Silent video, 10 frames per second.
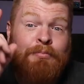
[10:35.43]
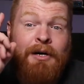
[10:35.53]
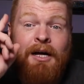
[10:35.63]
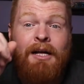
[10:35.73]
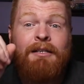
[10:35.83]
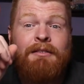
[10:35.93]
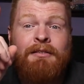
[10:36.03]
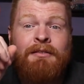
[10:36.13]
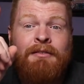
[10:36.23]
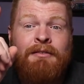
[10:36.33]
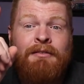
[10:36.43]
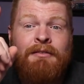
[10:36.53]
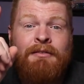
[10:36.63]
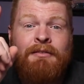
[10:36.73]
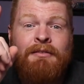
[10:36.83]
But
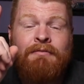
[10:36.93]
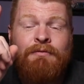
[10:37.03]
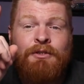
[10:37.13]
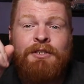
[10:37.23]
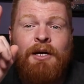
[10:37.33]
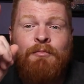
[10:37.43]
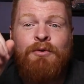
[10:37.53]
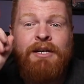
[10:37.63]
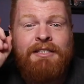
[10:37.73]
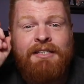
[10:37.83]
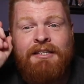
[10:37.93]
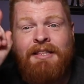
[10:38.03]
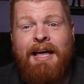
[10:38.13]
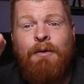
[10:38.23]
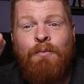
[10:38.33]
for some
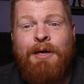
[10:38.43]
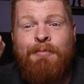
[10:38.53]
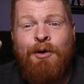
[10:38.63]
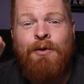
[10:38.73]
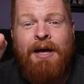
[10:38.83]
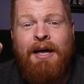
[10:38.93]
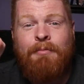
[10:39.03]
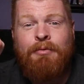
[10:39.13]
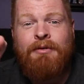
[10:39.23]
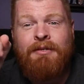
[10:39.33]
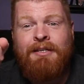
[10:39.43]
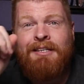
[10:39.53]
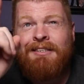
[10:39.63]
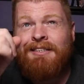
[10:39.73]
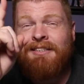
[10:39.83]
reason, that WEMO app
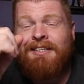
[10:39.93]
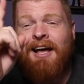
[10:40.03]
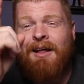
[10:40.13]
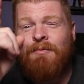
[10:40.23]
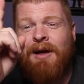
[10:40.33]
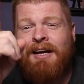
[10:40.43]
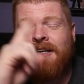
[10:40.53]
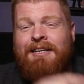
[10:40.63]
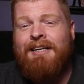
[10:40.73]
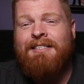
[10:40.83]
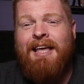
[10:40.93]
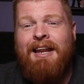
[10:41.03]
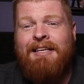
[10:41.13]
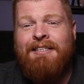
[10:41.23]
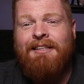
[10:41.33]
does not recognize
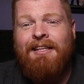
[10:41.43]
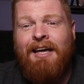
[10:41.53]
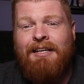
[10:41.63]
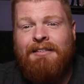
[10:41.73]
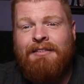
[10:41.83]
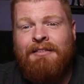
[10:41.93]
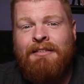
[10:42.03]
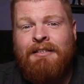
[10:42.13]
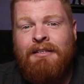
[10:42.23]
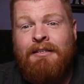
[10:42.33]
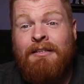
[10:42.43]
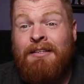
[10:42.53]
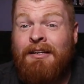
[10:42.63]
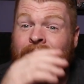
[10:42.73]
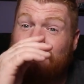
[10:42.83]
that as a light.
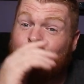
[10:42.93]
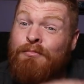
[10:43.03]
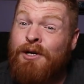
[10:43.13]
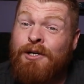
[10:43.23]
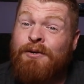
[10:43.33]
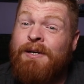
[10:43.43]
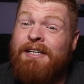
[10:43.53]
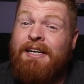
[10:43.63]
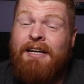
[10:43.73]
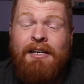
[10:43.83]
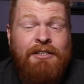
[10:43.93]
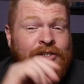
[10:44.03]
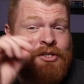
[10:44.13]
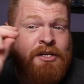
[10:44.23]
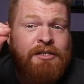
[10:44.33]
The Merkury did
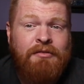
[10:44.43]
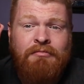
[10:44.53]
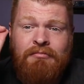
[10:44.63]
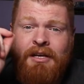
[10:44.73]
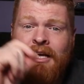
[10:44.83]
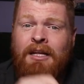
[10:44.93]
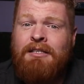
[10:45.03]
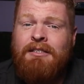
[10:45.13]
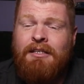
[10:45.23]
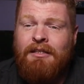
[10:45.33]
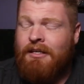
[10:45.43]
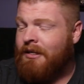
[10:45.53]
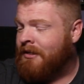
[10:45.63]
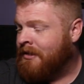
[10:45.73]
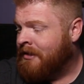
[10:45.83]
just
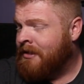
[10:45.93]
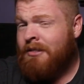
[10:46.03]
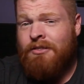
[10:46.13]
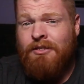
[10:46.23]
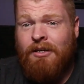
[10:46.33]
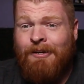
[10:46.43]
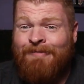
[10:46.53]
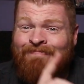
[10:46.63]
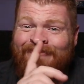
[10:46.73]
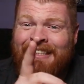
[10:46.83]
instantly, so